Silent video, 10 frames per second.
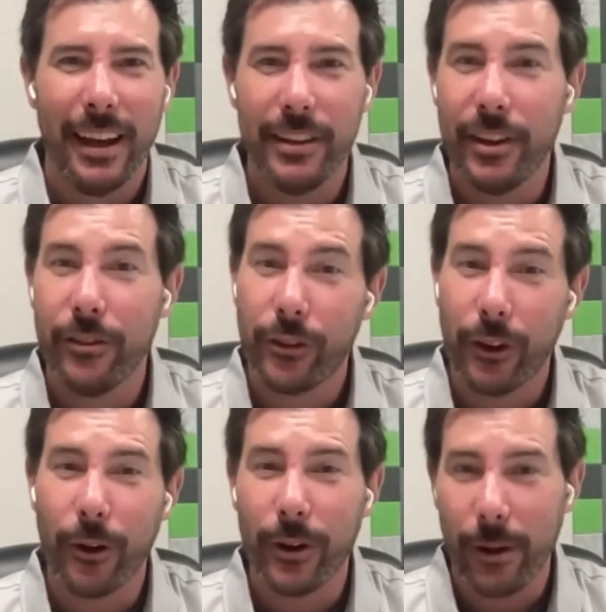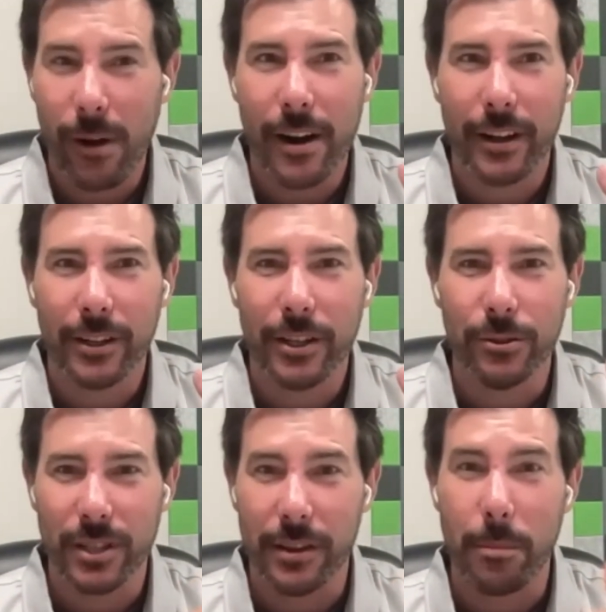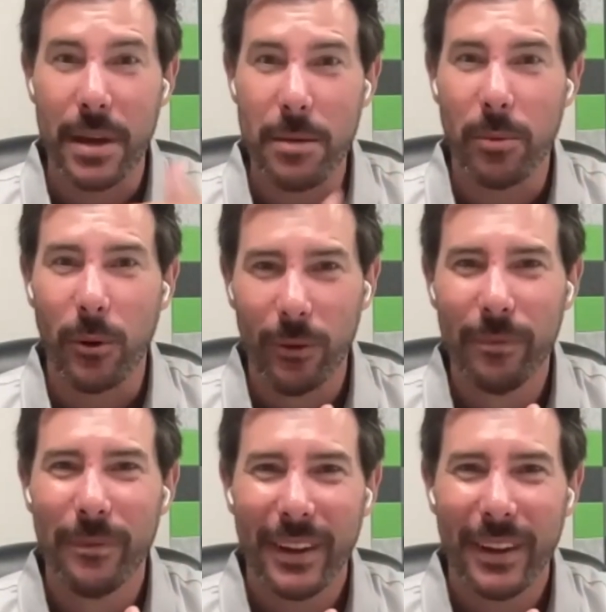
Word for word: And then third, ironically, you said the people.